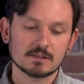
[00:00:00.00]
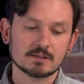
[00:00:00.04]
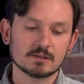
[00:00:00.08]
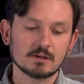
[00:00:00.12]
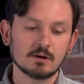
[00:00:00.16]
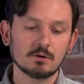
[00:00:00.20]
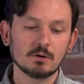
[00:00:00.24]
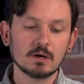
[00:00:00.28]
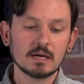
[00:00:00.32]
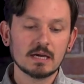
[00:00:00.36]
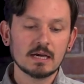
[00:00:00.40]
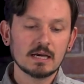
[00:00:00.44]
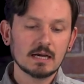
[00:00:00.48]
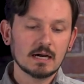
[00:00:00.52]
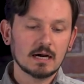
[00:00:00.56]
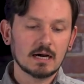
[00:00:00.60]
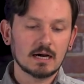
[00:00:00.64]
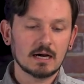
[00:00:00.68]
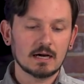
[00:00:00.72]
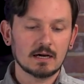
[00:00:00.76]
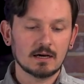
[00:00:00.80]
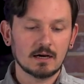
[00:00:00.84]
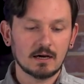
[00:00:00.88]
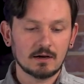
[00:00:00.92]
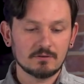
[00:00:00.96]
So
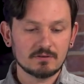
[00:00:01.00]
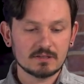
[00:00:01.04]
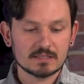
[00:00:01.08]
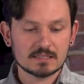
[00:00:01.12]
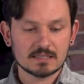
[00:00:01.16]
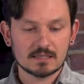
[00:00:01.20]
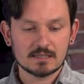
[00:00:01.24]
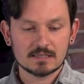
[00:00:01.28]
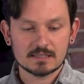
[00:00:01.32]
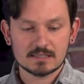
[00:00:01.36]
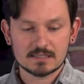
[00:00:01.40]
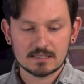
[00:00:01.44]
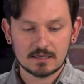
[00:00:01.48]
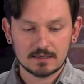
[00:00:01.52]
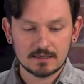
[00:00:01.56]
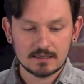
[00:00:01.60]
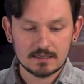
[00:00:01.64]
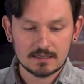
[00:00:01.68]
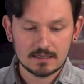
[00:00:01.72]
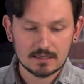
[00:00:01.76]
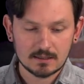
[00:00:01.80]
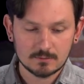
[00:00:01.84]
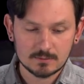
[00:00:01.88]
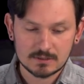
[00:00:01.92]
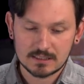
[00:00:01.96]
obviously this study
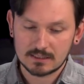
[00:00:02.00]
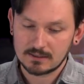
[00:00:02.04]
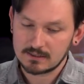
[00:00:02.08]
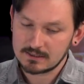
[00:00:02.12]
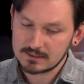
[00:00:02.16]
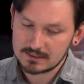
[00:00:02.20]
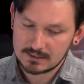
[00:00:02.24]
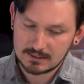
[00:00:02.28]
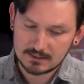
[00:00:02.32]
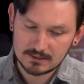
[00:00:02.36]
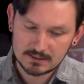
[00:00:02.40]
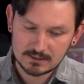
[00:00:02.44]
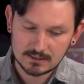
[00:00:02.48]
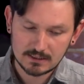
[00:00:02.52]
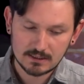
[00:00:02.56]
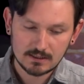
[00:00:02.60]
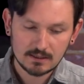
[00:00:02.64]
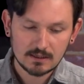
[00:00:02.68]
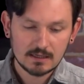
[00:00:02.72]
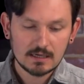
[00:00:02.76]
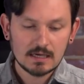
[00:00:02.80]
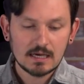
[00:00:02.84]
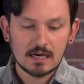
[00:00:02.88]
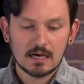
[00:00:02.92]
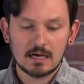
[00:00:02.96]
comes out of the CDC,
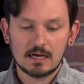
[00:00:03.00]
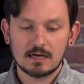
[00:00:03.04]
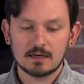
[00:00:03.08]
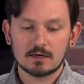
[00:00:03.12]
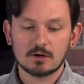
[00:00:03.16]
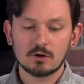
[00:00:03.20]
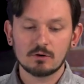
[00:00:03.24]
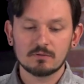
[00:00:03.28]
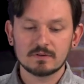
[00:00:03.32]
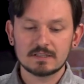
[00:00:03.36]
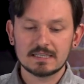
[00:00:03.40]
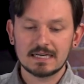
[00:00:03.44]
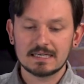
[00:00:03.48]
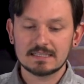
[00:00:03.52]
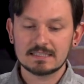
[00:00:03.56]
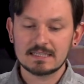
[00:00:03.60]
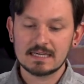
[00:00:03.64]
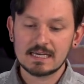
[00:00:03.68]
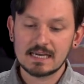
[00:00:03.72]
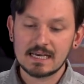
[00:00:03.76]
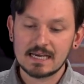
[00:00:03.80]
COVID-19